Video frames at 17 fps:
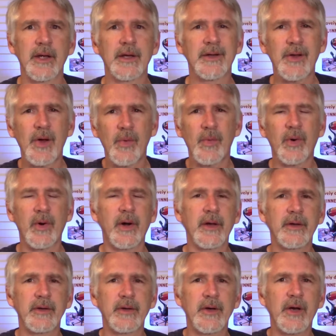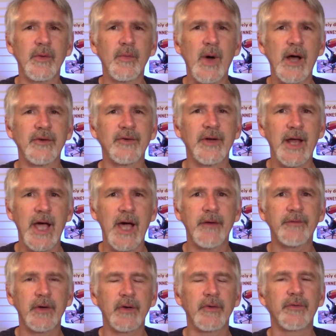Don't worry, you can watch it
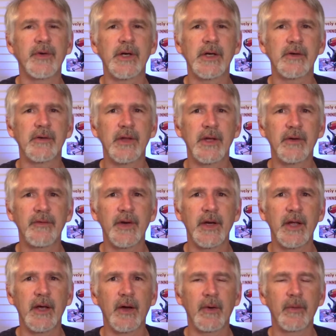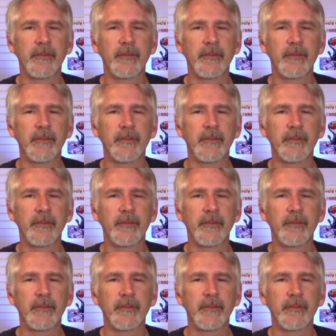after you finish this video.